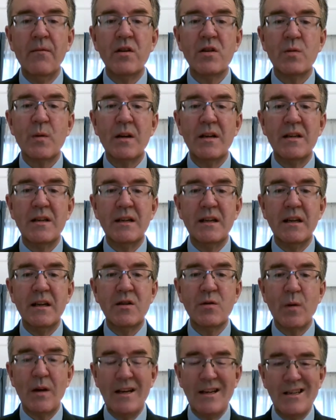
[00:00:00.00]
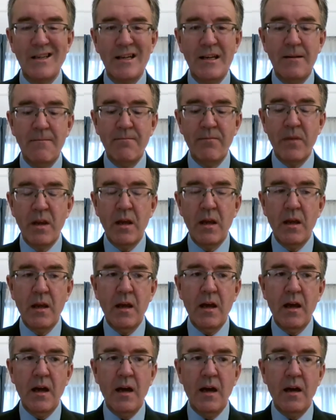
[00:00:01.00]
2020.
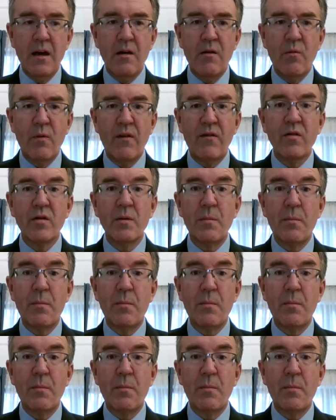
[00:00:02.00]
We've got a